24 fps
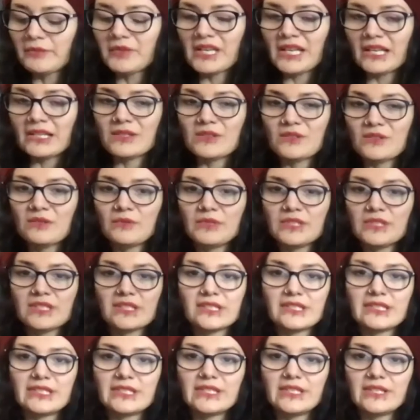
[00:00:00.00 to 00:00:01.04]
Castle was
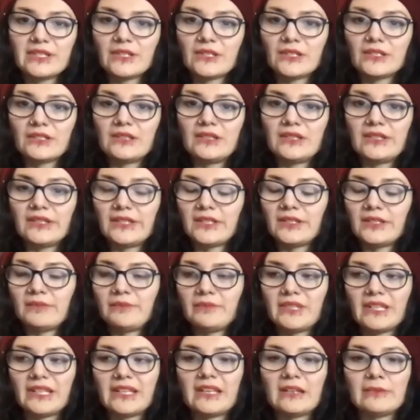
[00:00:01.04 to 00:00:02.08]
considered the
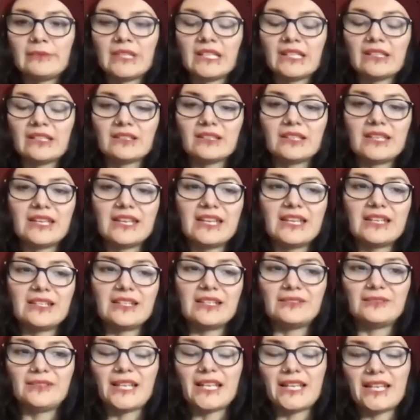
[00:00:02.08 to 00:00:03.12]
gimmick king.
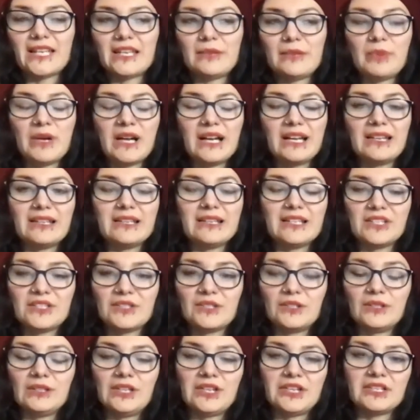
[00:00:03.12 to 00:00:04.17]
Like, he pioneered
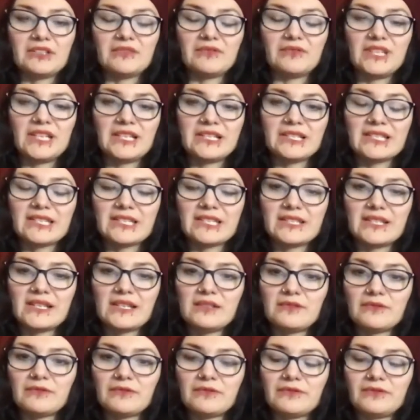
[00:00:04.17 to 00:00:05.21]
a lot of that
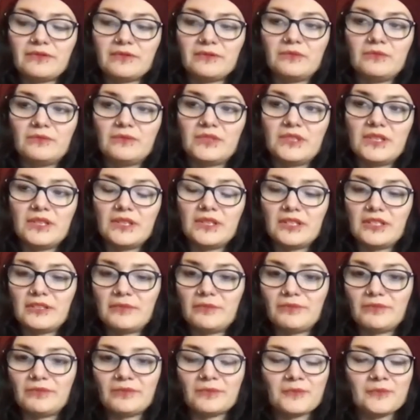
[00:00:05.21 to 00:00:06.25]
stuff. The
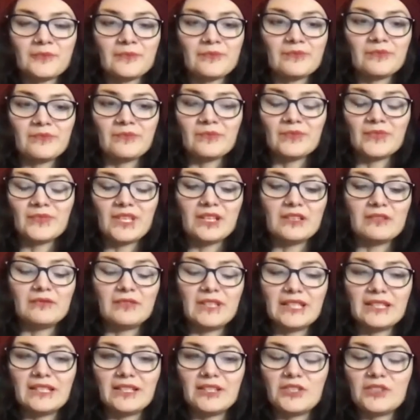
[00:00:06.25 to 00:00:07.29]
kind of
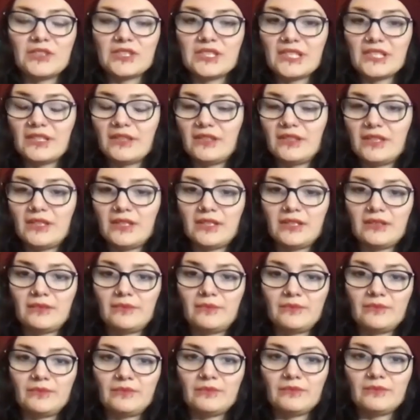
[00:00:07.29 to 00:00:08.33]
like how you said
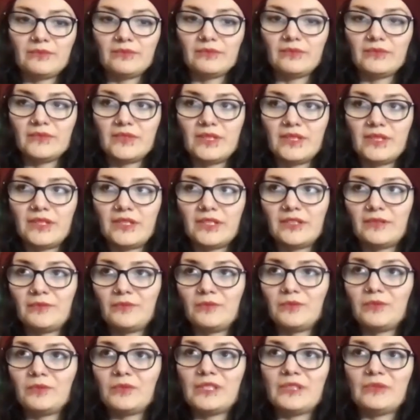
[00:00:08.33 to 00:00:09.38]

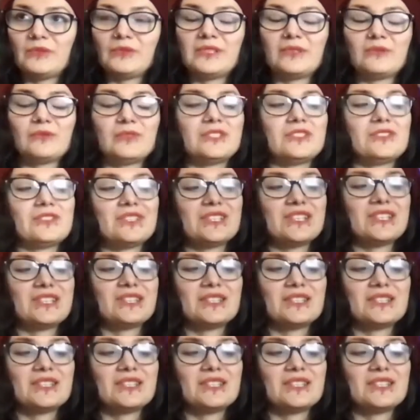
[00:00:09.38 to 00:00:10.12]
what'd you say?